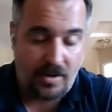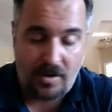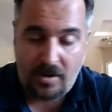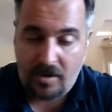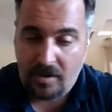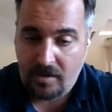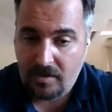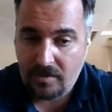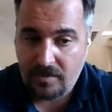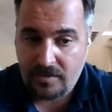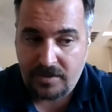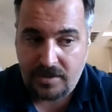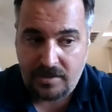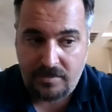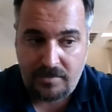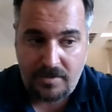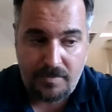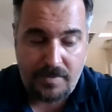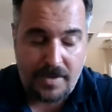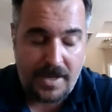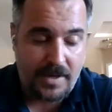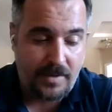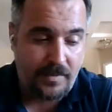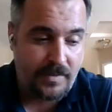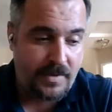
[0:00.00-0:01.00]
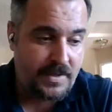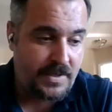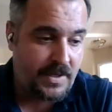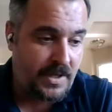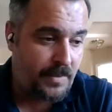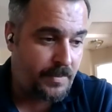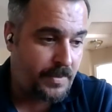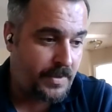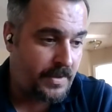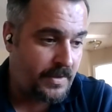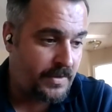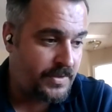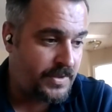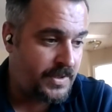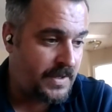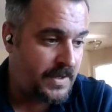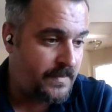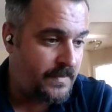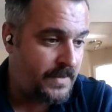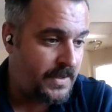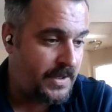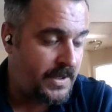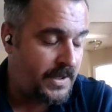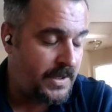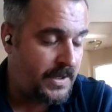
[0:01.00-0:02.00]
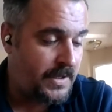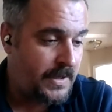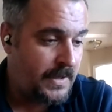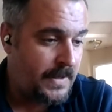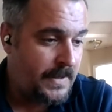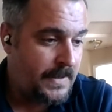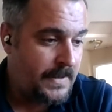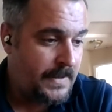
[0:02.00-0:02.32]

DeHaro is going to be back with us helping on JV.